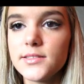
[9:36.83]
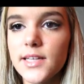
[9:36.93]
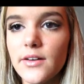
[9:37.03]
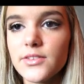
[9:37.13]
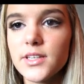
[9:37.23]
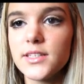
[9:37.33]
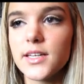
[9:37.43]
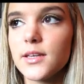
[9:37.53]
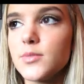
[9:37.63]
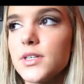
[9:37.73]
Definitely
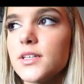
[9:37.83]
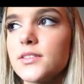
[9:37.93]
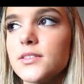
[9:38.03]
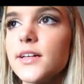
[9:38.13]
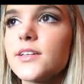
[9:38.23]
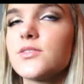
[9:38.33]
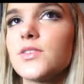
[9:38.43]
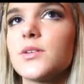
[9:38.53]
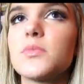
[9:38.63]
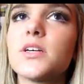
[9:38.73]
night, because night is
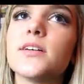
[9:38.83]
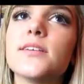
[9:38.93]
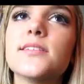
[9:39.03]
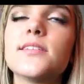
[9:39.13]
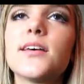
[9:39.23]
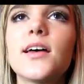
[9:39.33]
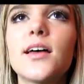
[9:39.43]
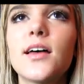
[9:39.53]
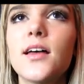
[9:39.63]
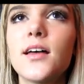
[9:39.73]
fun, because
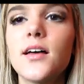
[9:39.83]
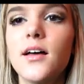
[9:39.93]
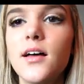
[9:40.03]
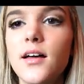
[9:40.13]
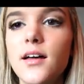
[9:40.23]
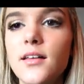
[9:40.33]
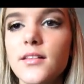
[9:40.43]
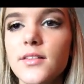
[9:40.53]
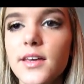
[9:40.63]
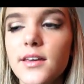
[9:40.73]

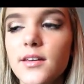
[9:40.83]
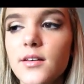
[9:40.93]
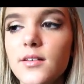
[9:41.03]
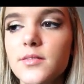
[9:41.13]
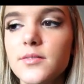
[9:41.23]
like